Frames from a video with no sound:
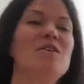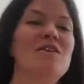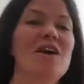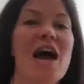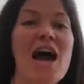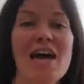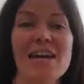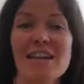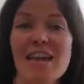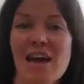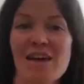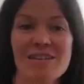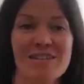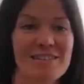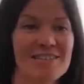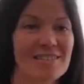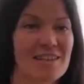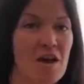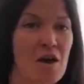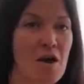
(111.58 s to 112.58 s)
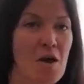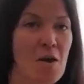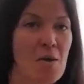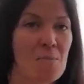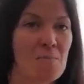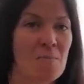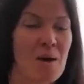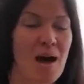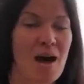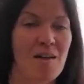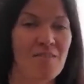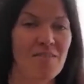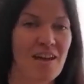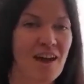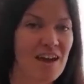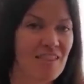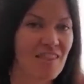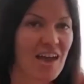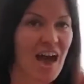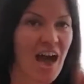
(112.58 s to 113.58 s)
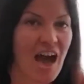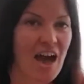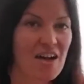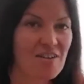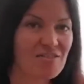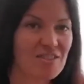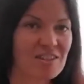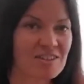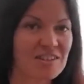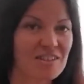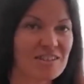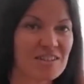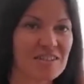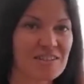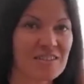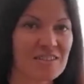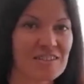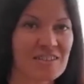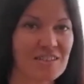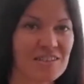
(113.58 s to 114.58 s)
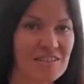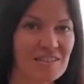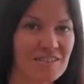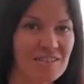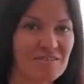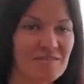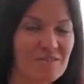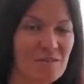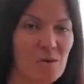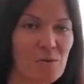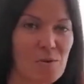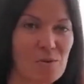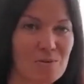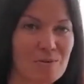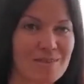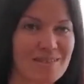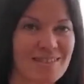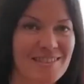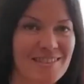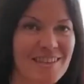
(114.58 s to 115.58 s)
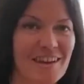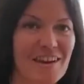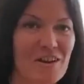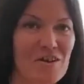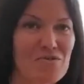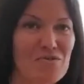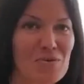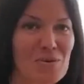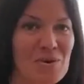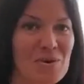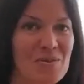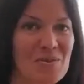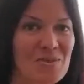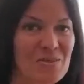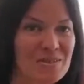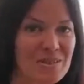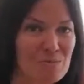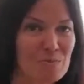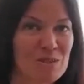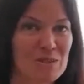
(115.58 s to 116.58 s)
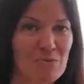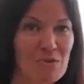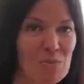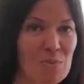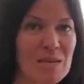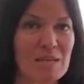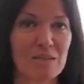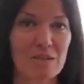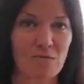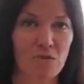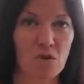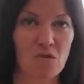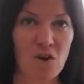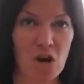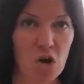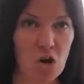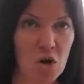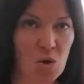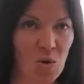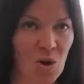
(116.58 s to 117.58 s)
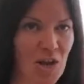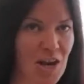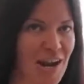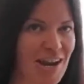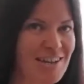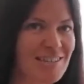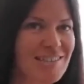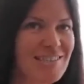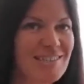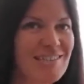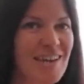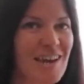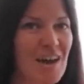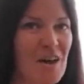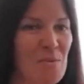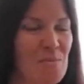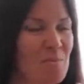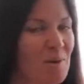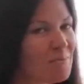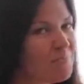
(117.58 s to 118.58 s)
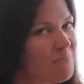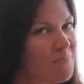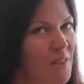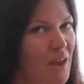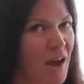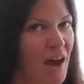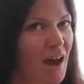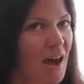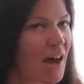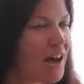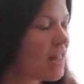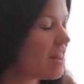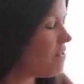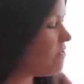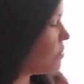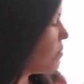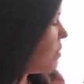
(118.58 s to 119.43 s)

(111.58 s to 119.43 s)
can get some online that have the little holes in there for the specific paints if you're very organized, but I love the